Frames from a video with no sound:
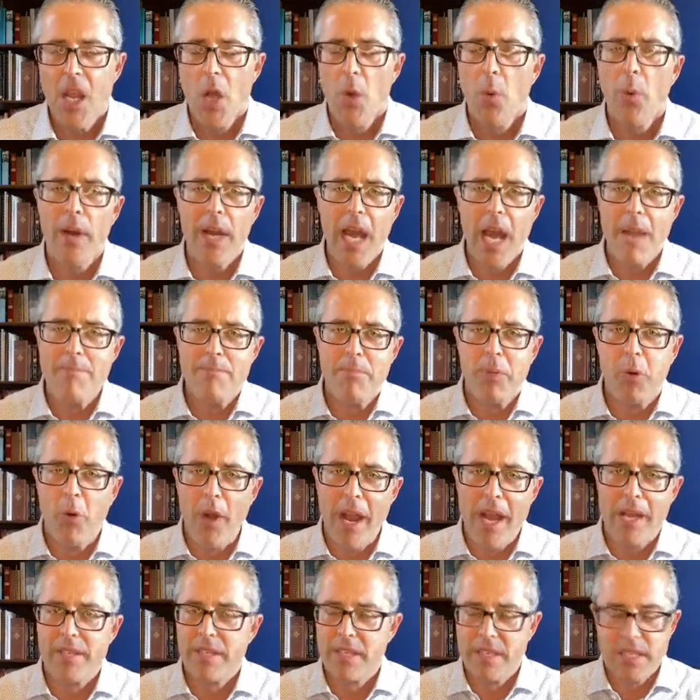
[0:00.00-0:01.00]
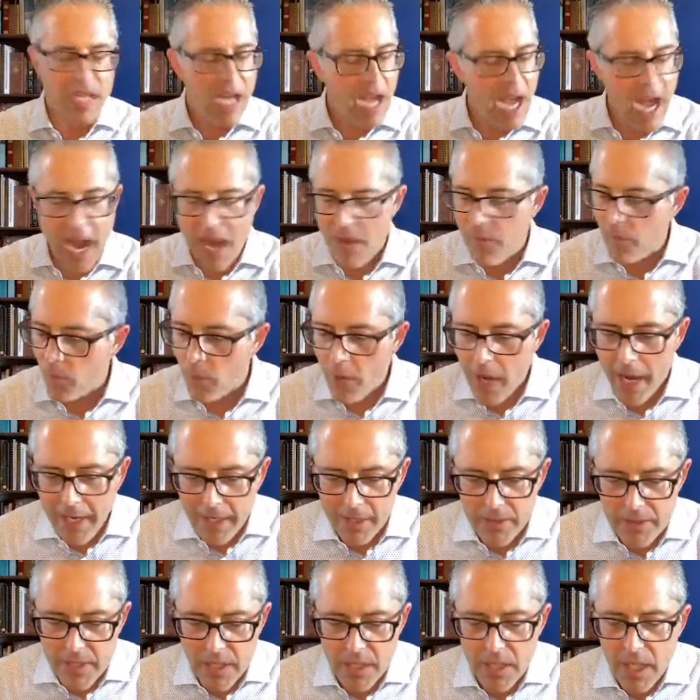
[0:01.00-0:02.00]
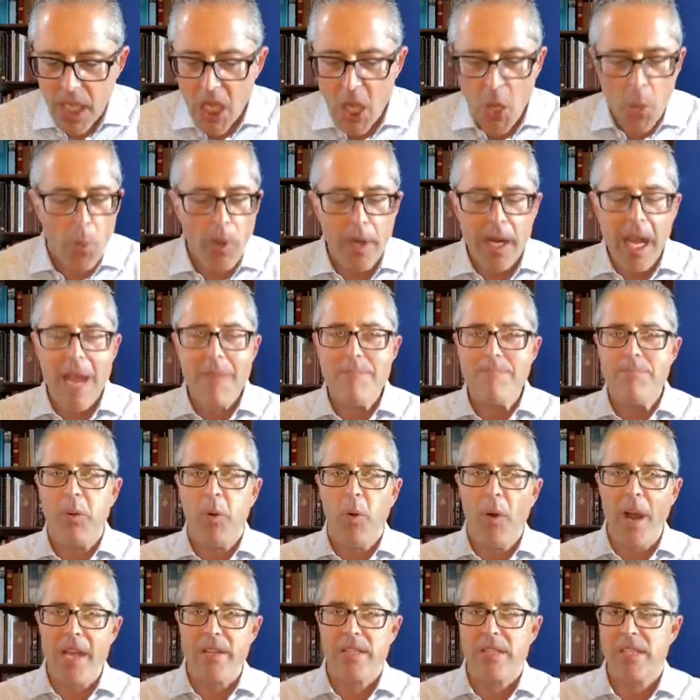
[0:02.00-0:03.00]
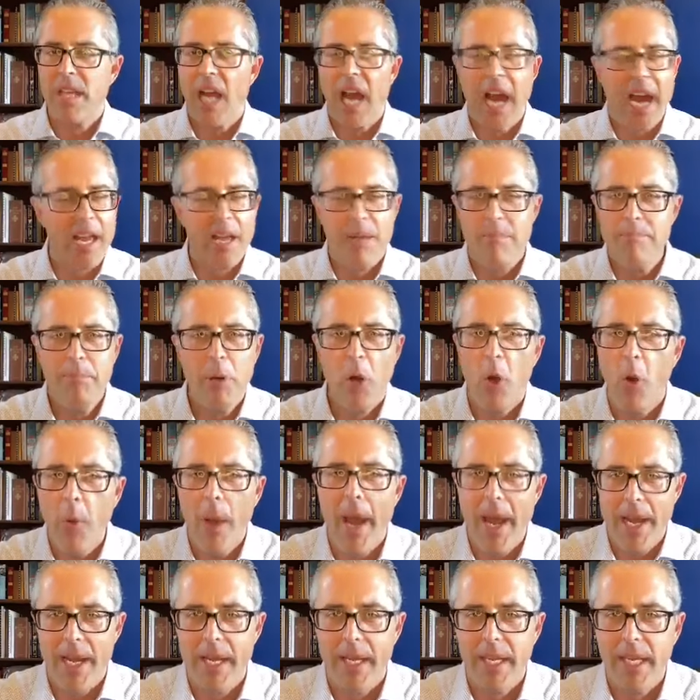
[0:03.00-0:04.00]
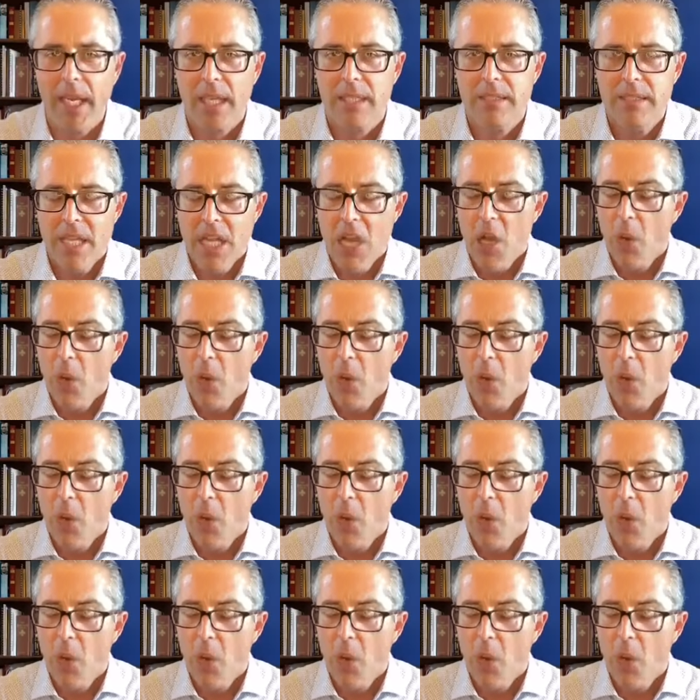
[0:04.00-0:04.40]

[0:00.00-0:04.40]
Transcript: When I'm pressed, I write. When I'm pressed, I am poetic.